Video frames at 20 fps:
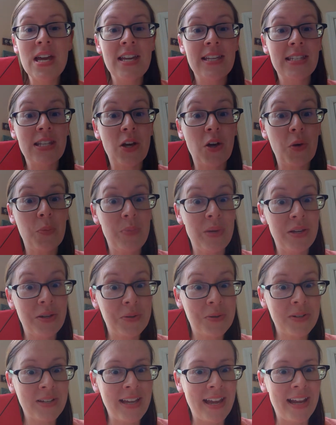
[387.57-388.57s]
So be
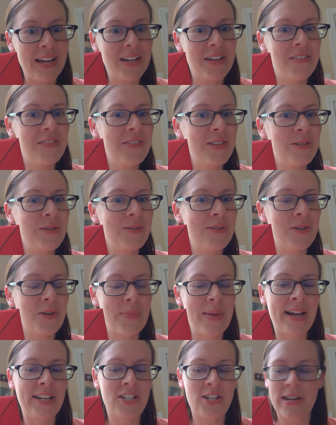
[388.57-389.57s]
creative, use your
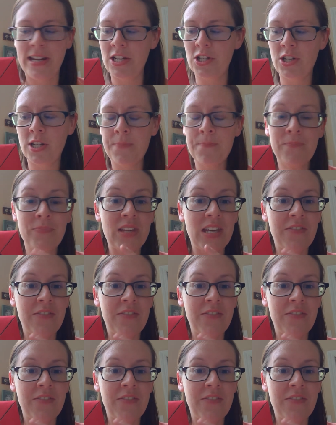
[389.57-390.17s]
imagination.